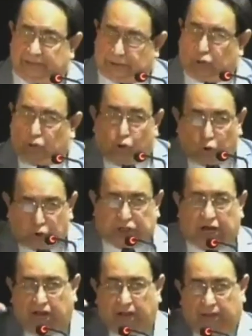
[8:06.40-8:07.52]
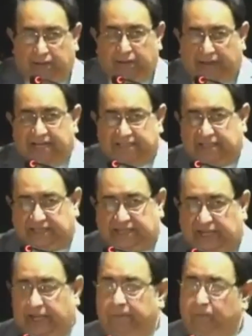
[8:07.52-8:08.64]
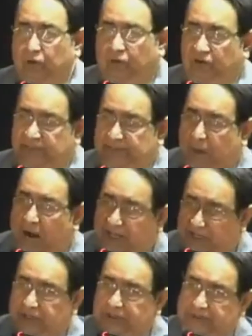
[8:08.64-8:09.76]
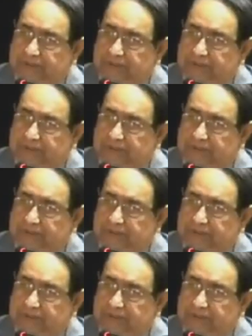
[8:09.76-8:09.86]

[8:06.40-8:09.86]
His gotra, as they say, was Bhat.